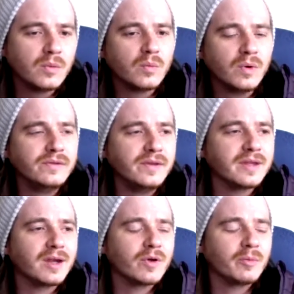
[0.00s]
One thing
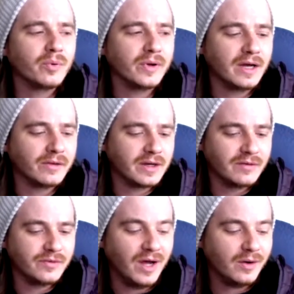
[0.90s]
that I want to point out that
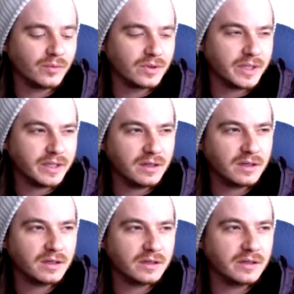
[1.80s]
I've not
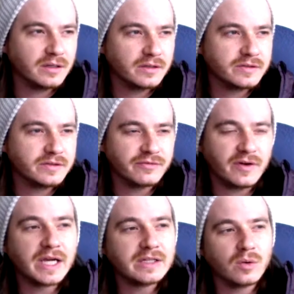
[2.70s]
really
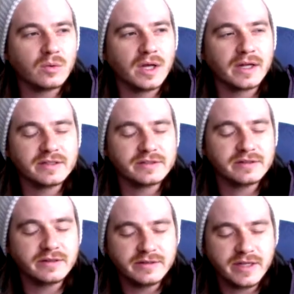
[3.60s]
defined a whole lot is
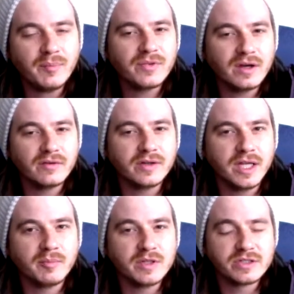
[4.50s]
the depth of an
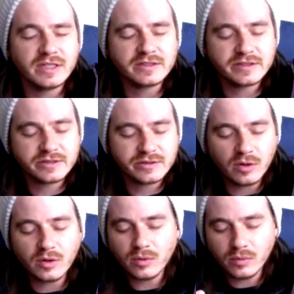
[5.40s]
image. And it's
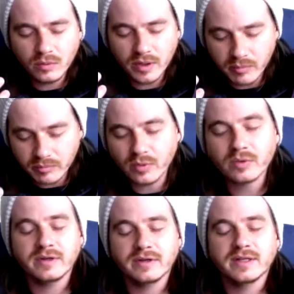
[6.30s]
so
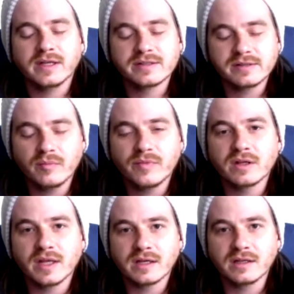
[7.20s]
important in
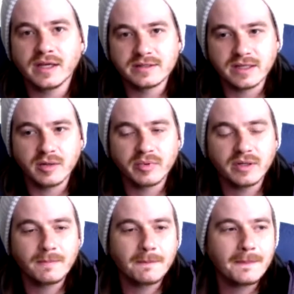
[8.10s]
something like landscape,
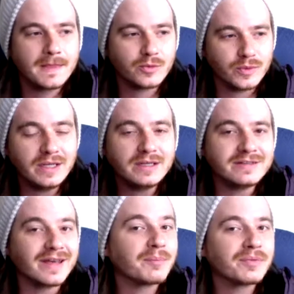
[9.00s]

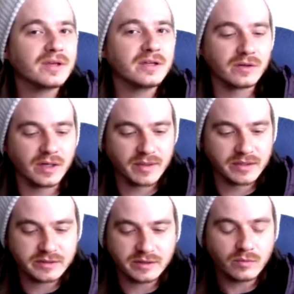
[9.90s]
creating depth in your
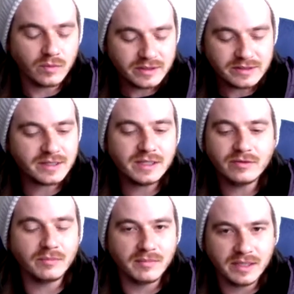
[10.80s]
image. You know, what does that
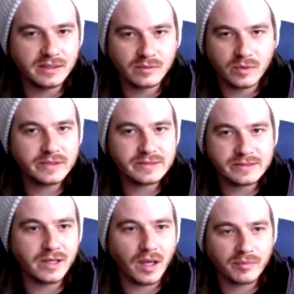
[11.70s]
even mean? What is
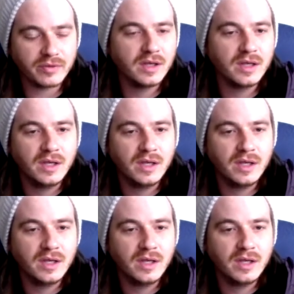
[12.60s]
depth?